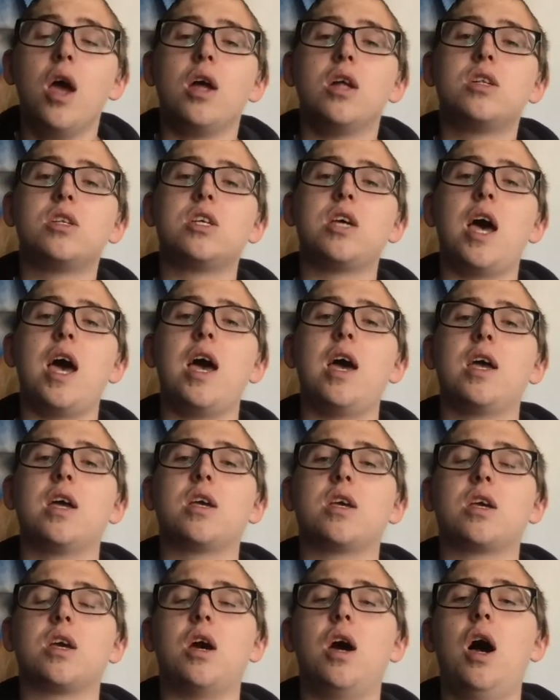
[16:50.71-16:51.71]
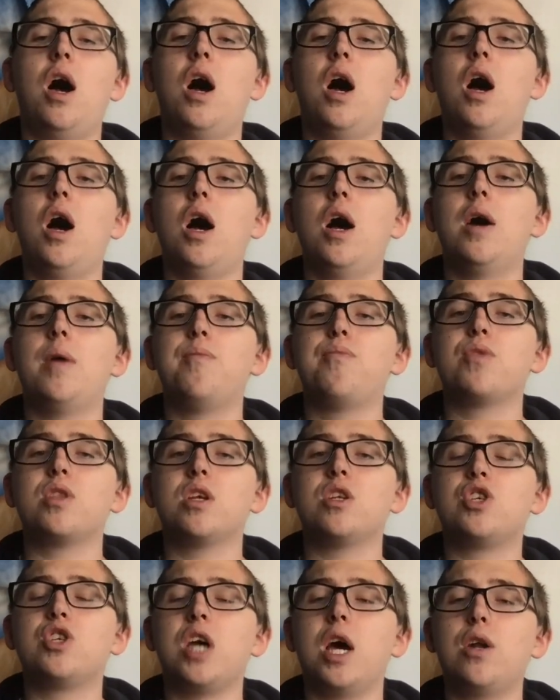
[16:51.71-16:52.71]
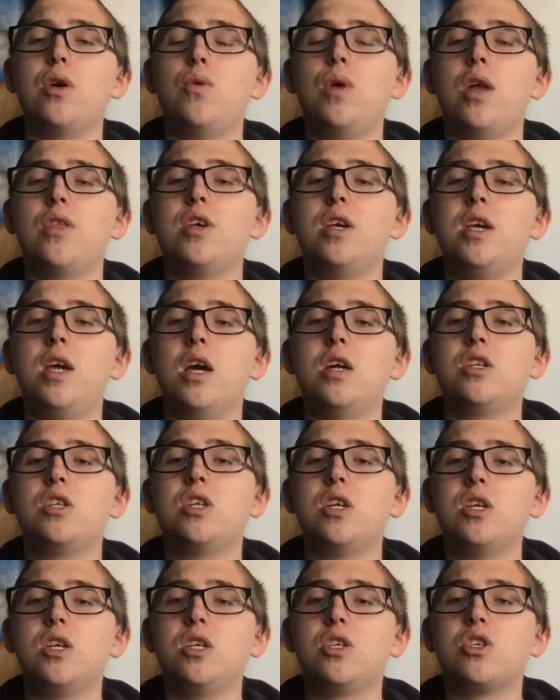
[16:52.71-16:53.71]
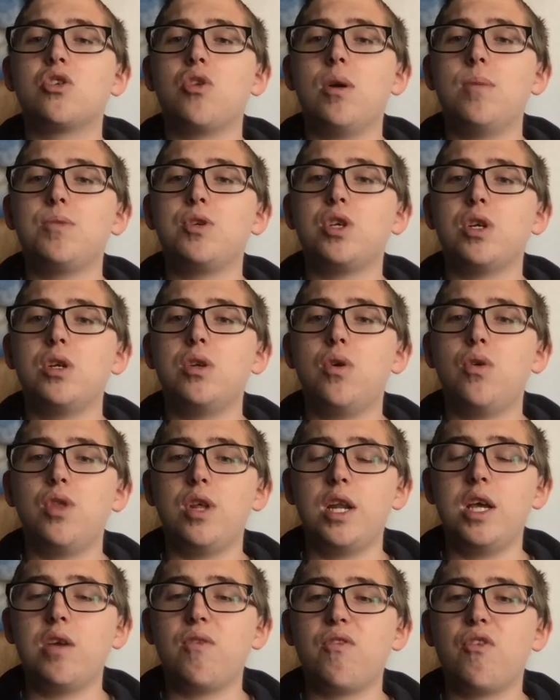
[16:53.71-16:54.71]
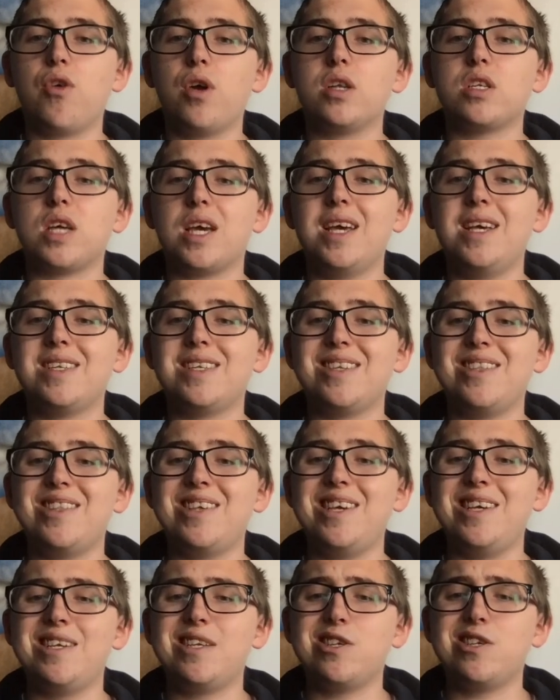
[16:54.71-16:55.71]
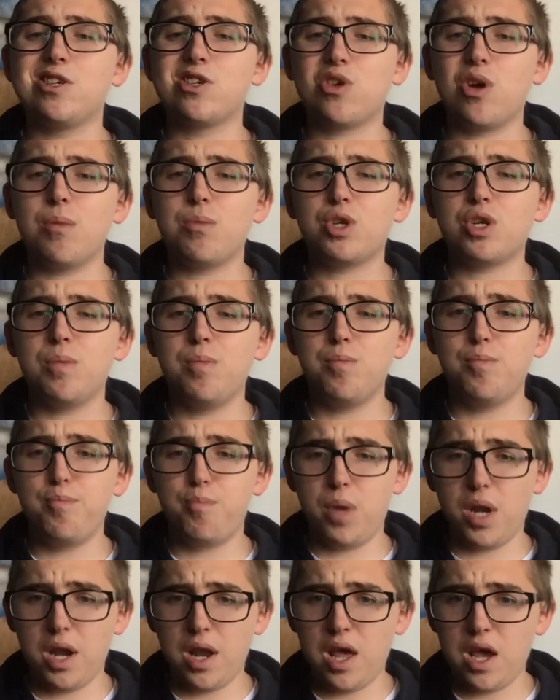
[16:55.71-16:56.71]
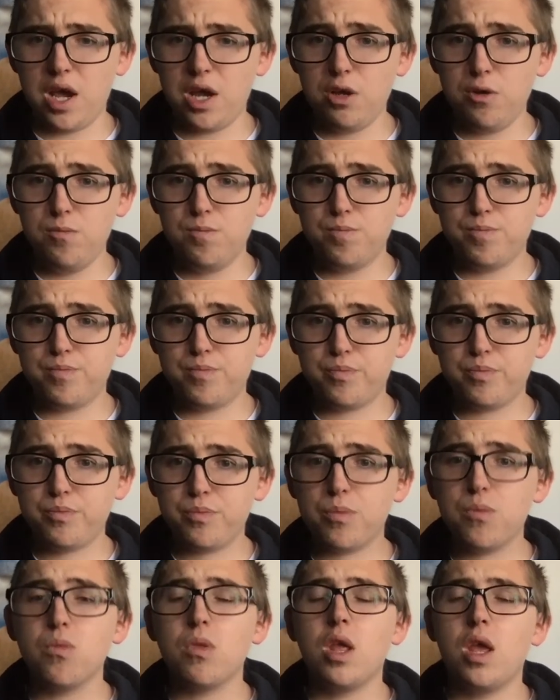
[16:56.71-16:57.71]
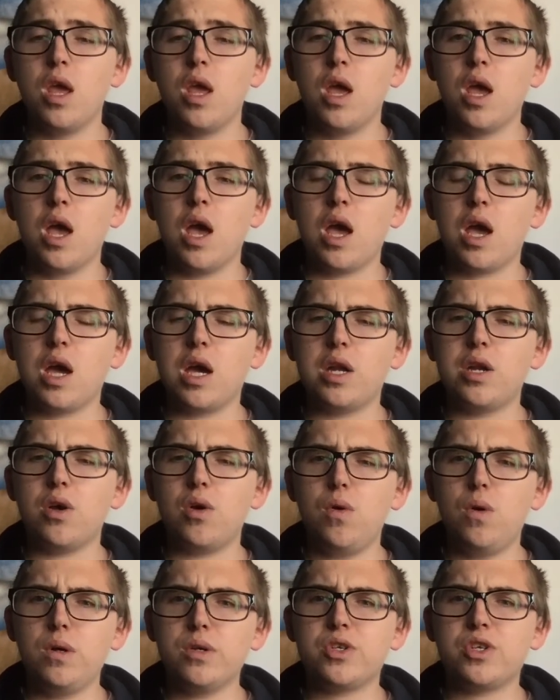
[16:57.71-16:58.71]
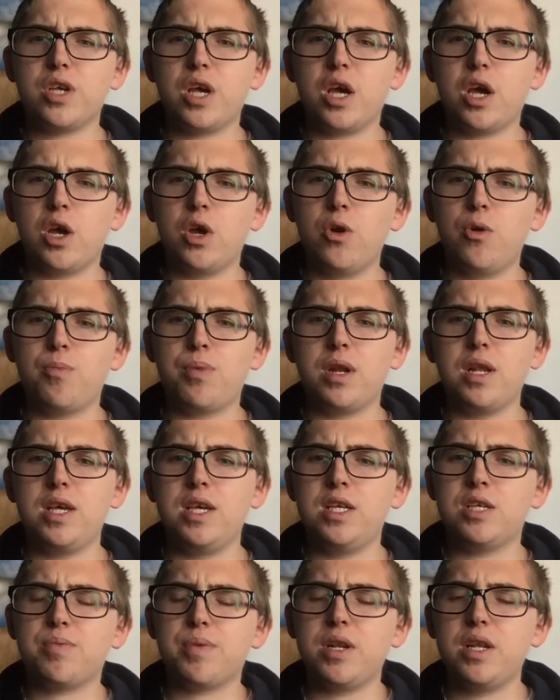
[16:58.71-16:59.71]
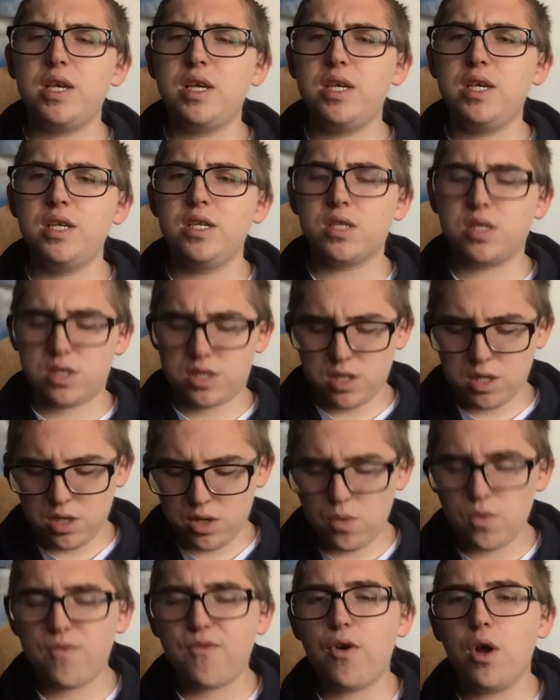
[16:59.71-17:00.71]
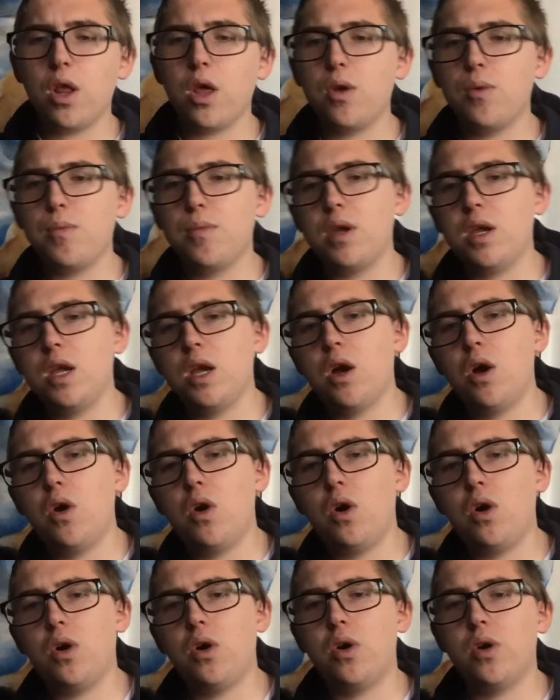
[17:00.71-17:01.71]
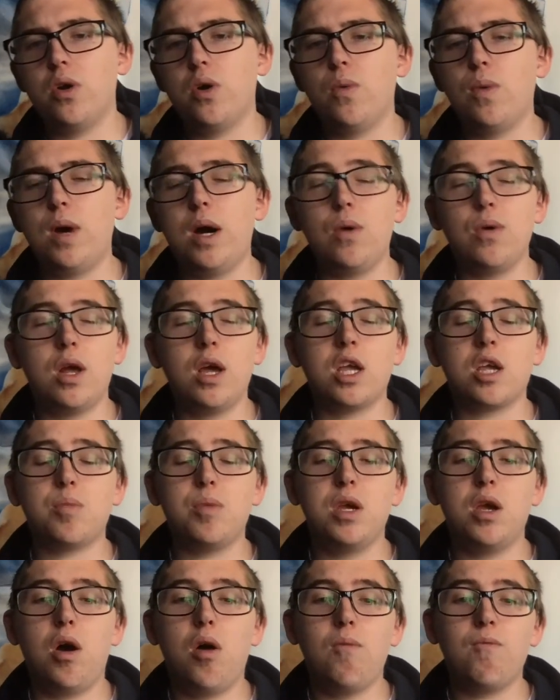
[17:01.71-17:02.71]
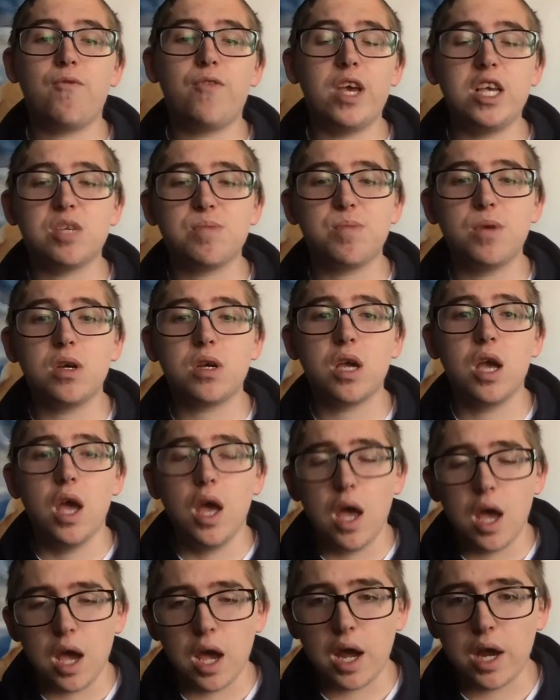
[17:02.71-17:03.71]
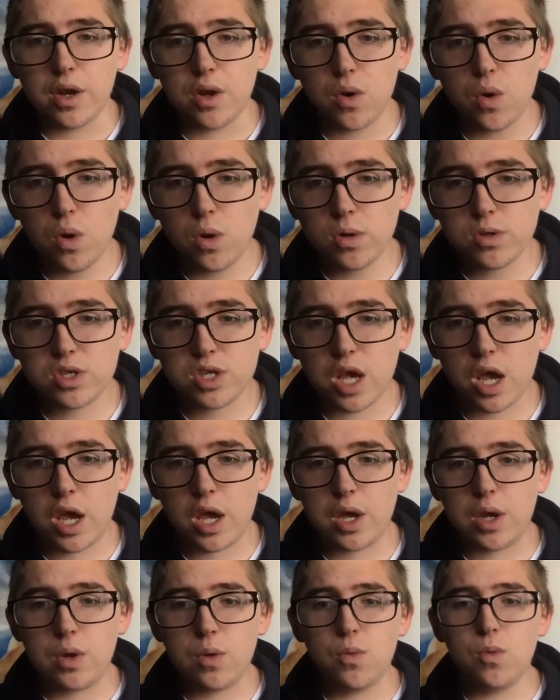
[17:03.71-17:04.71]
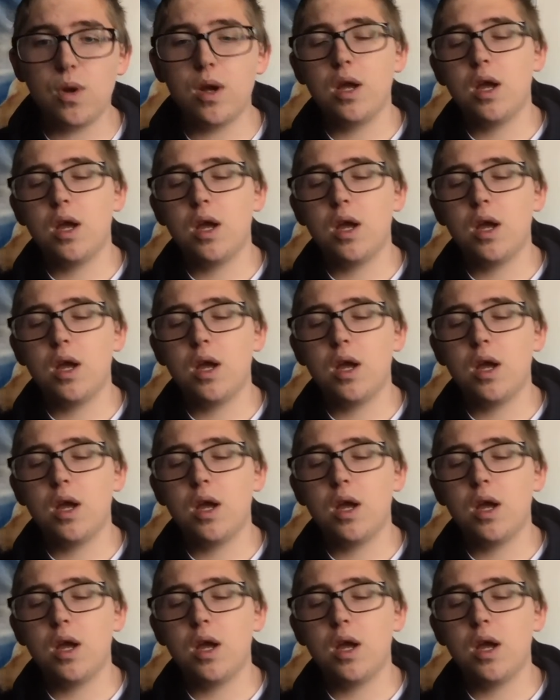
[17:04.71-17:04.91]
Tech channel, and the description, or the link for it, is in the description below. And also, please, please do follow me on, well, like me on Facebook, and also